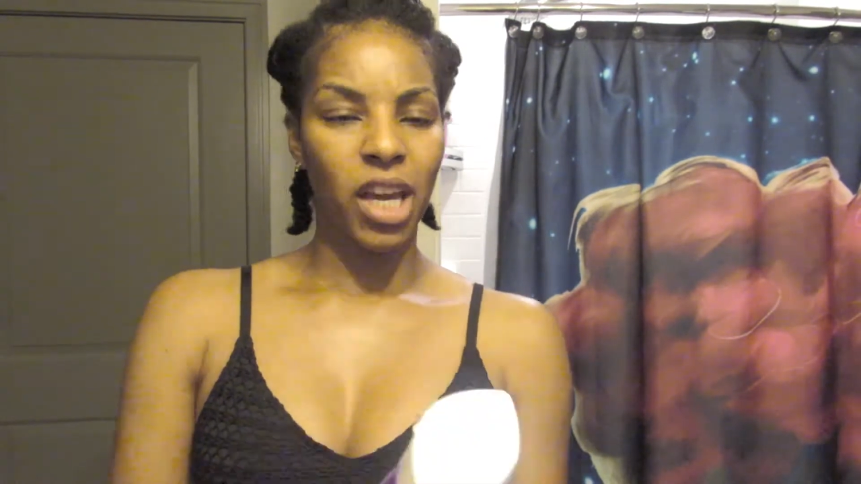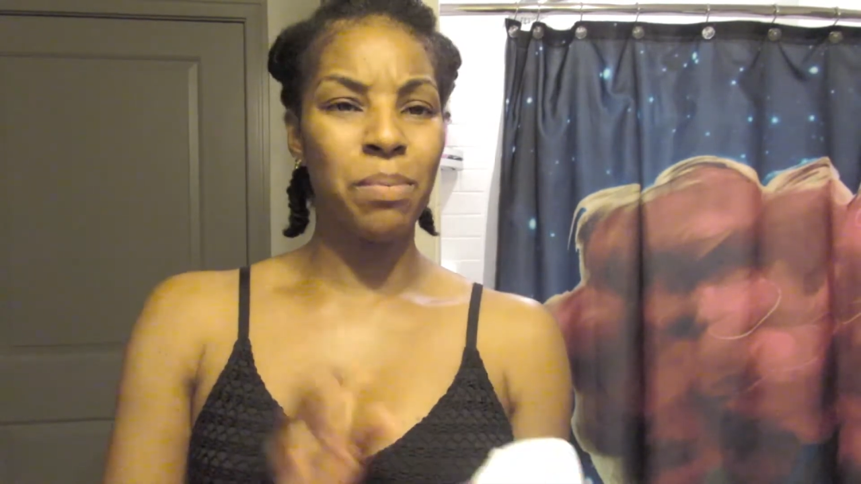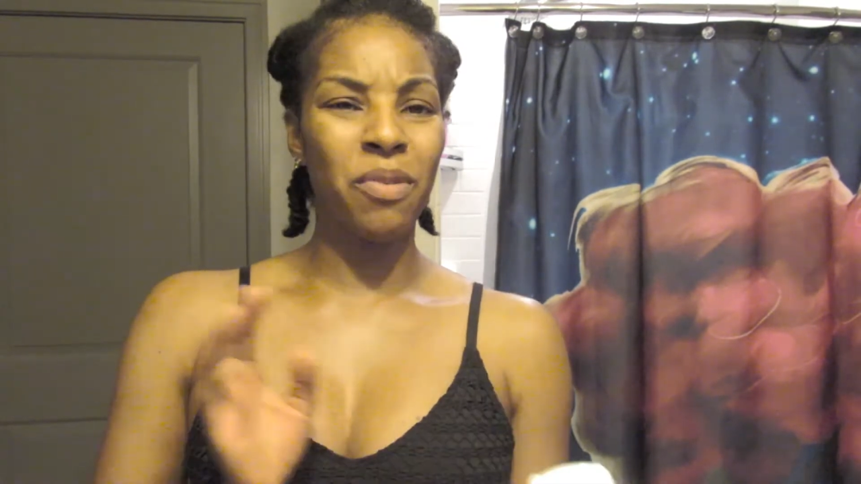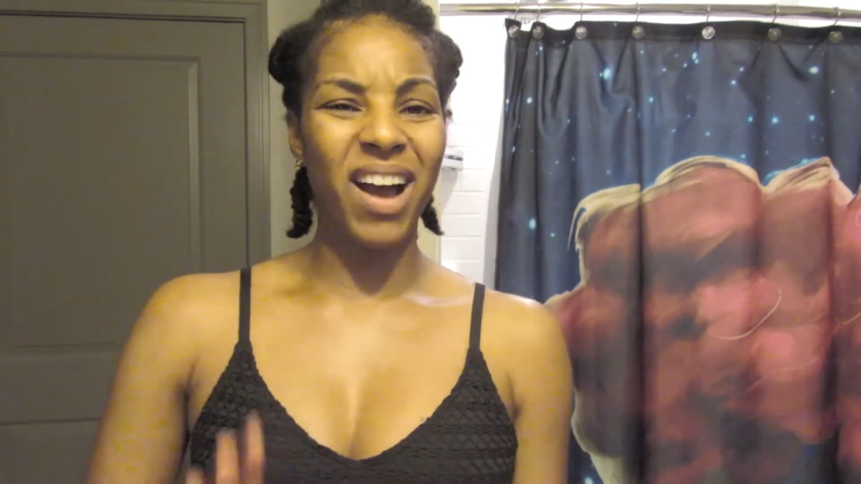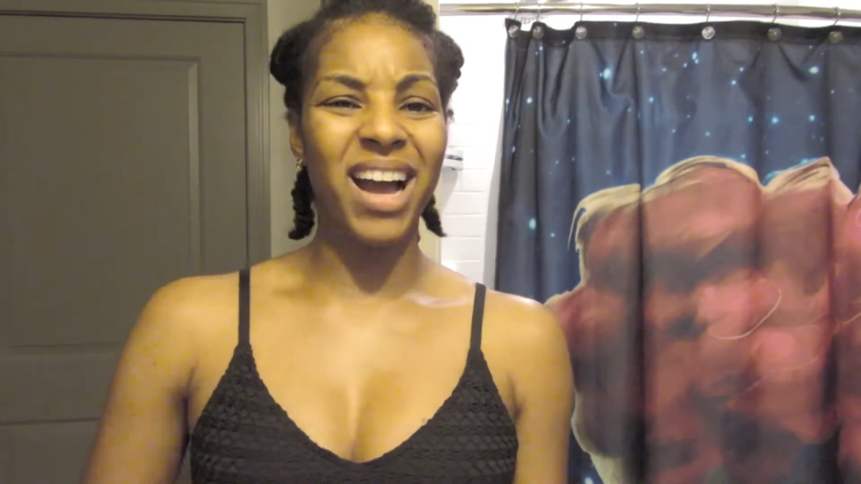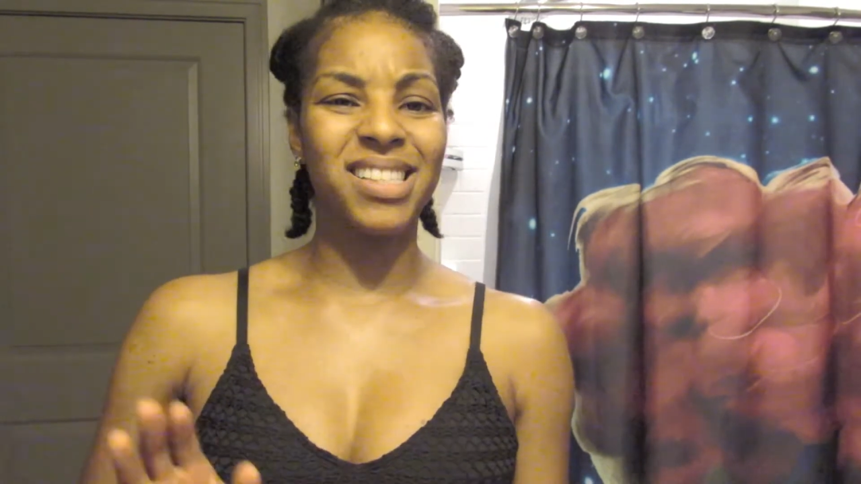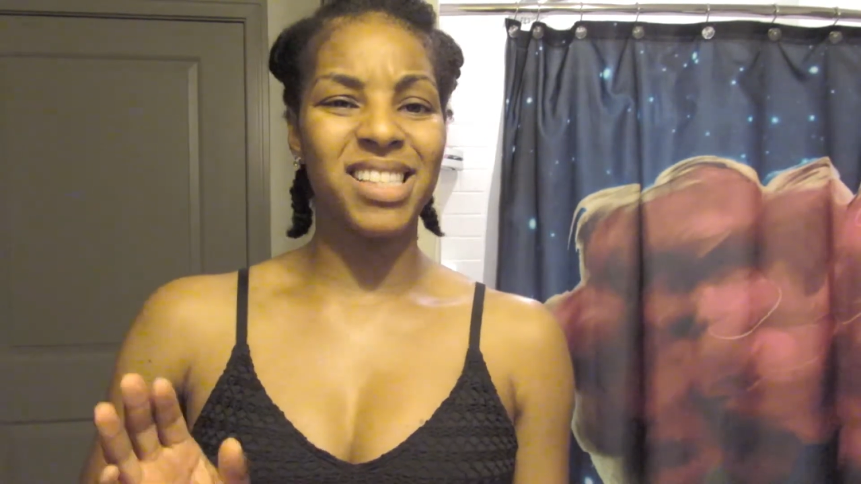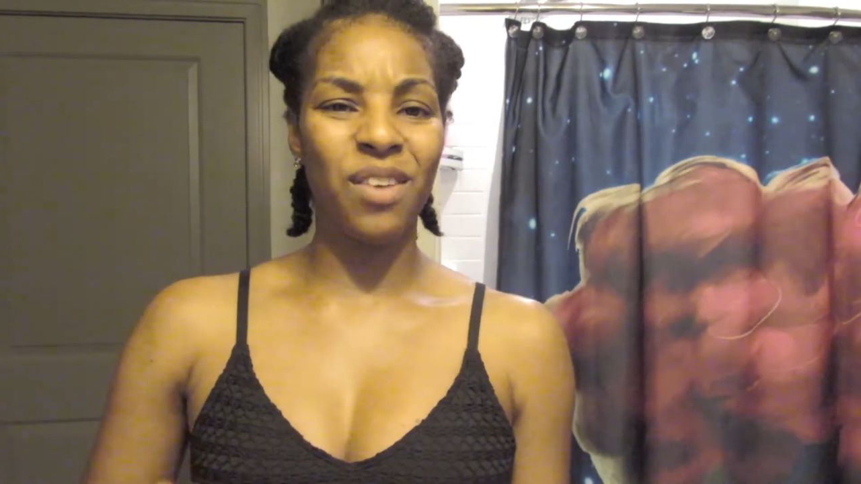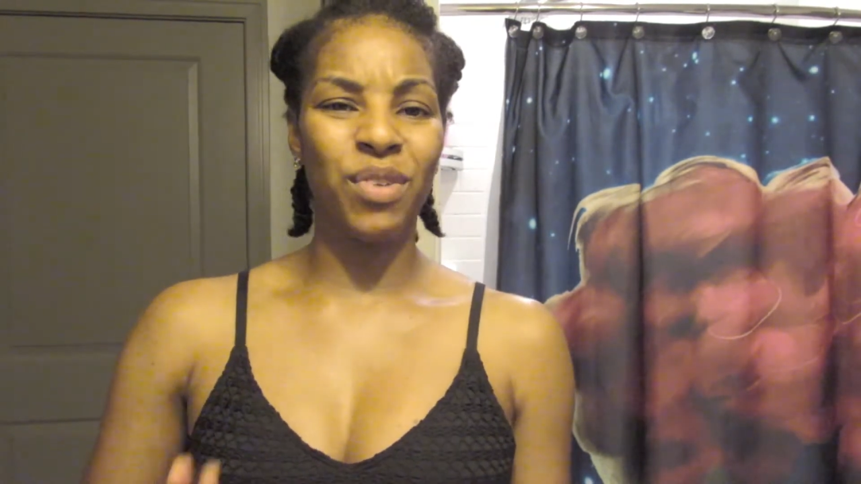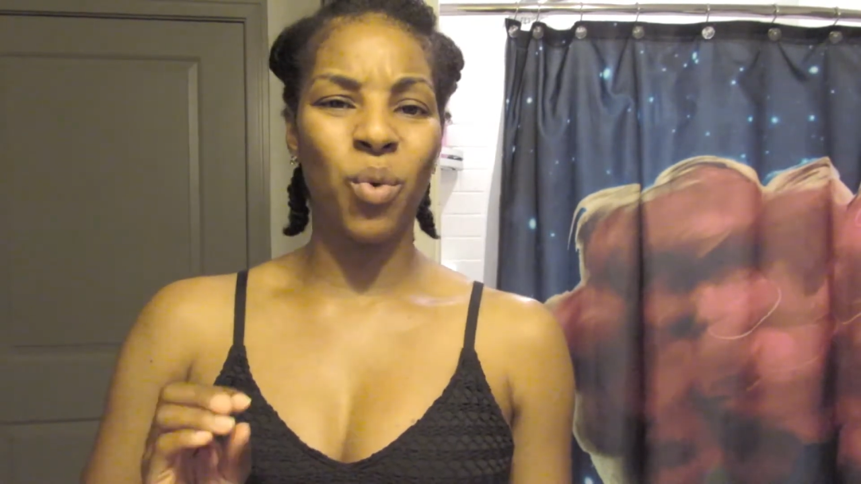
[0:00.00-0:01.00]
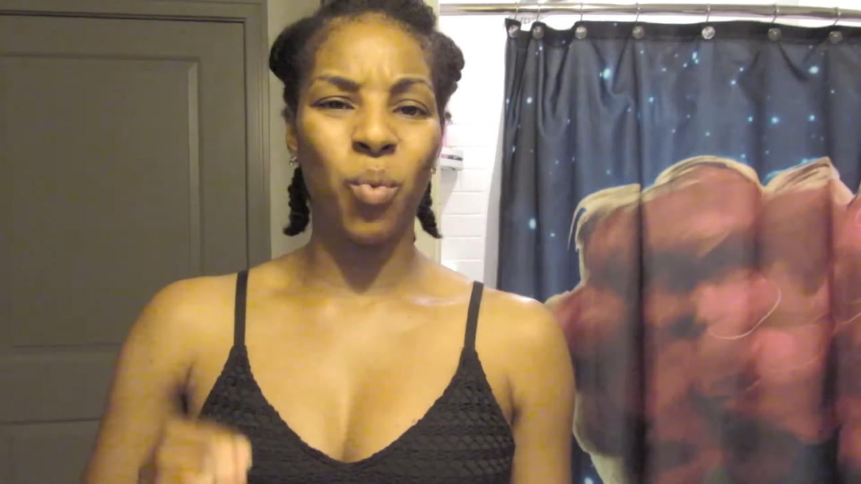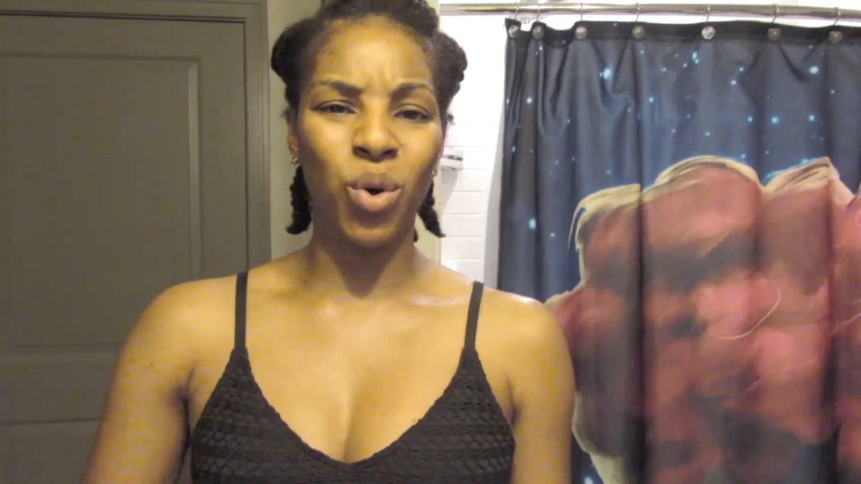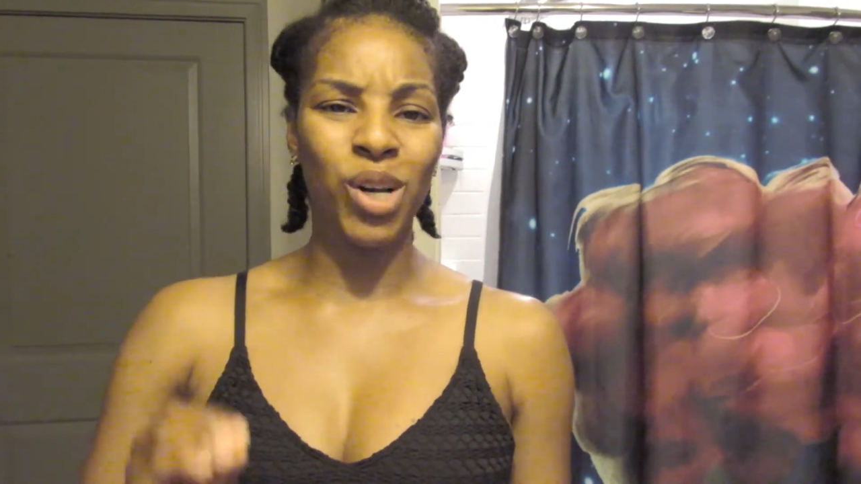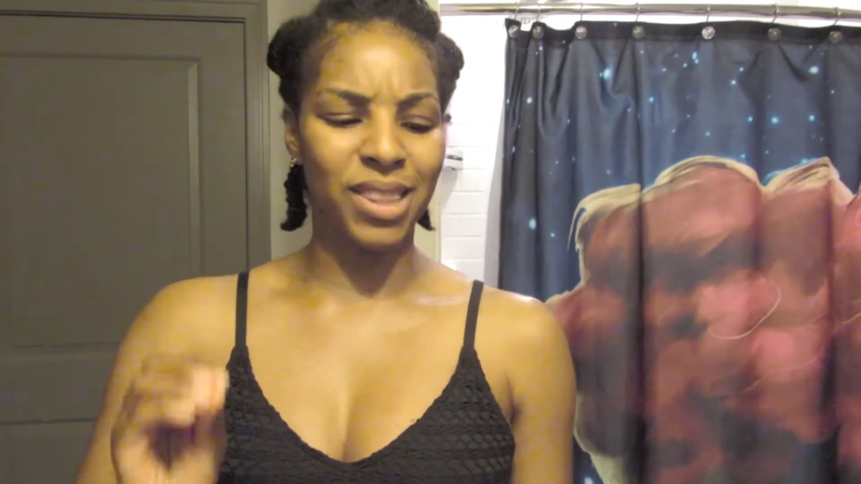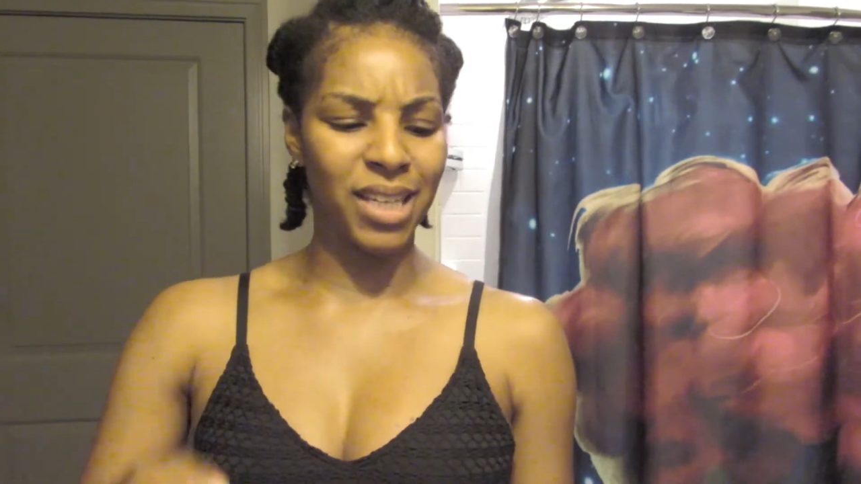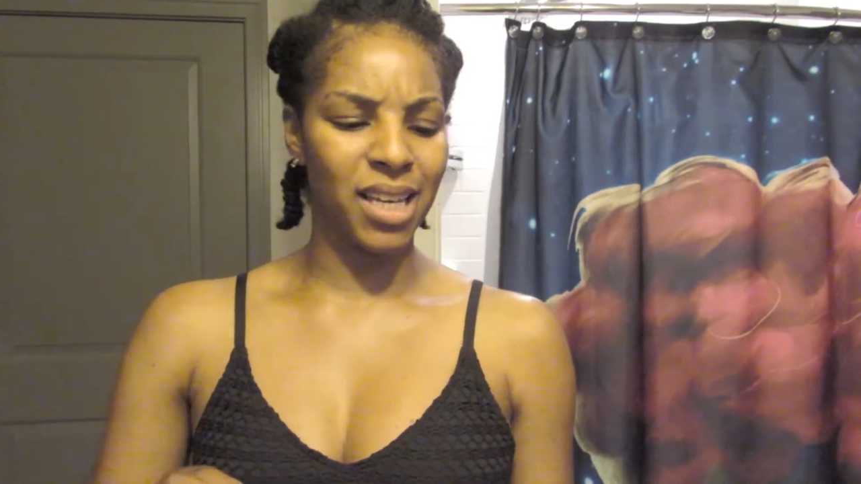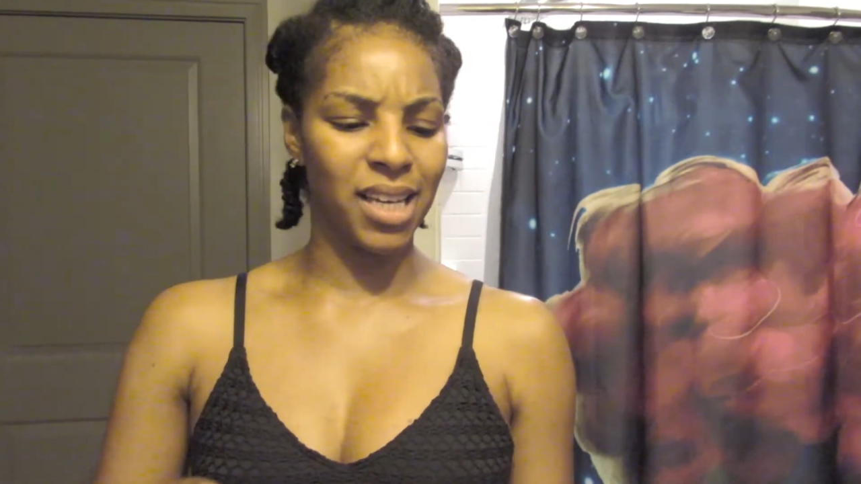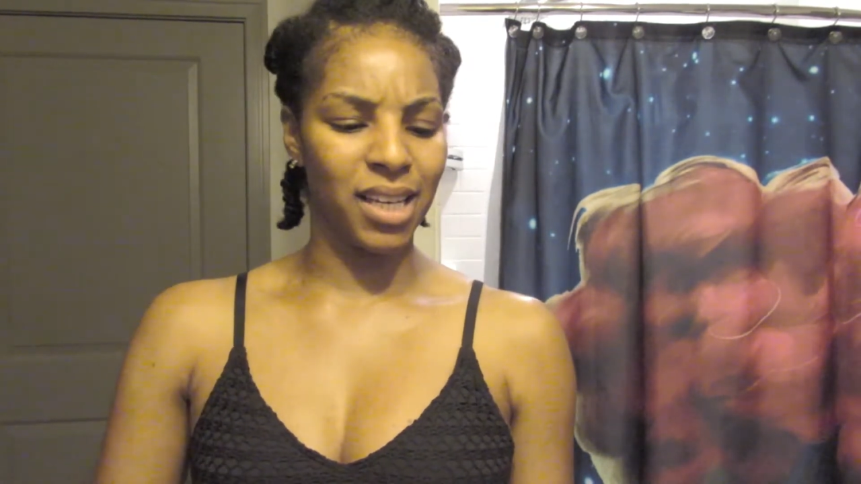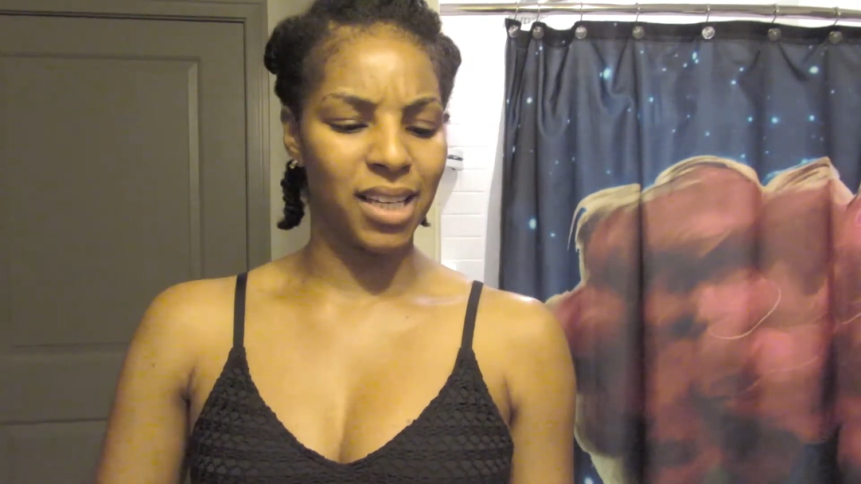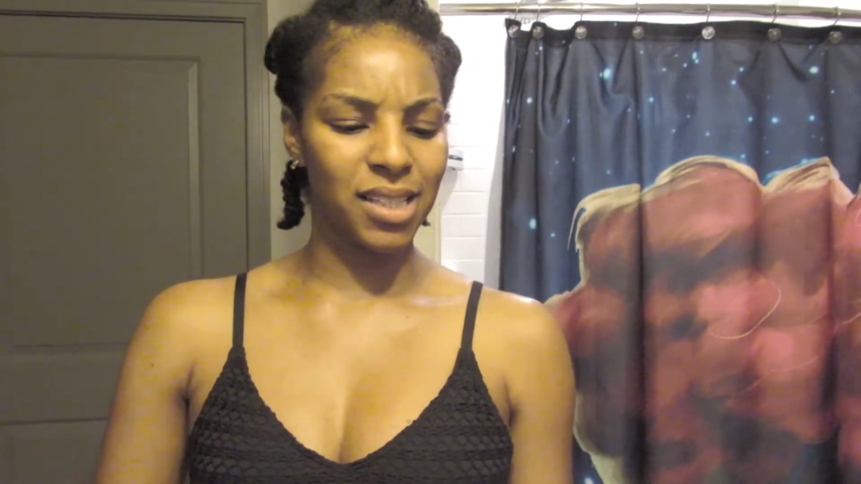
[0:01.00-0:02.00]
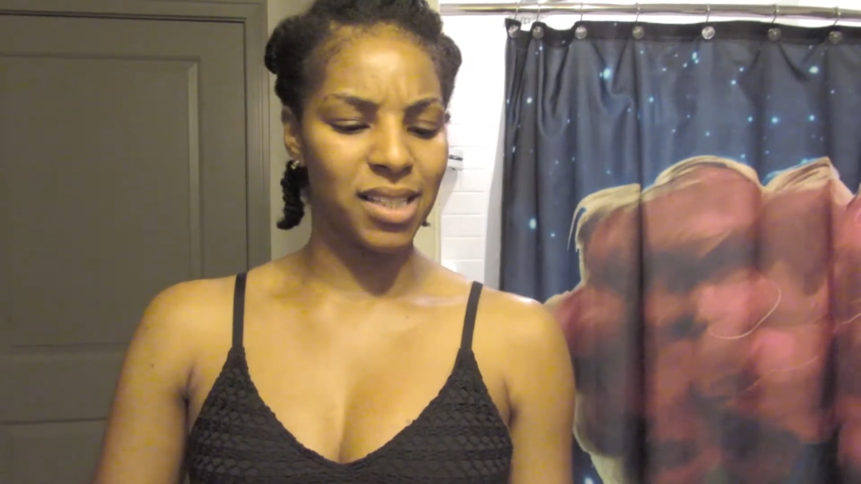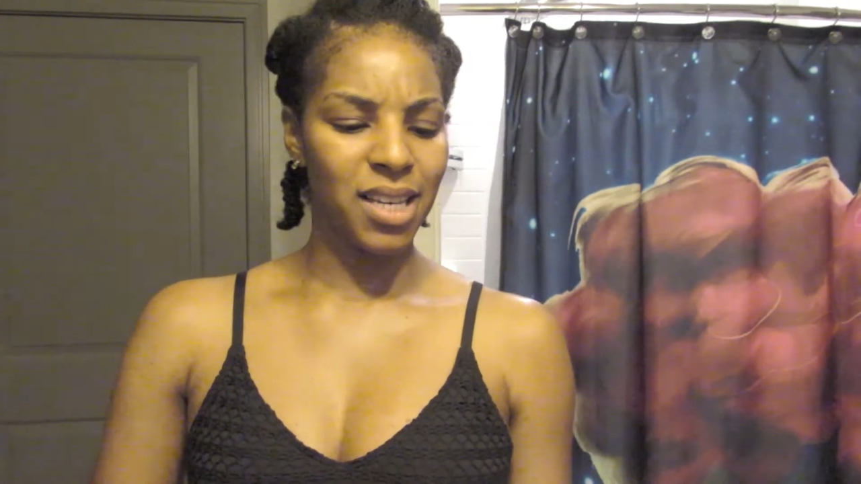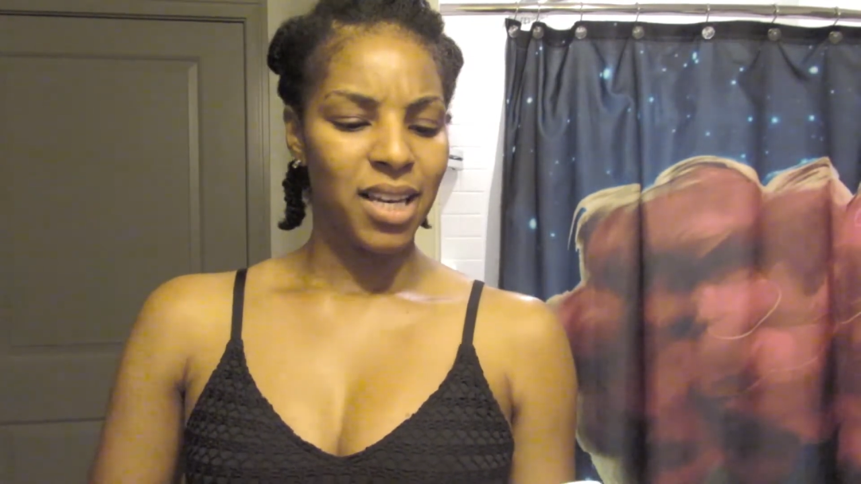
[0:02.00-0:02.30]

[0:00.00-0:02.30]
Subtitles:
it provides 7-in-1 things.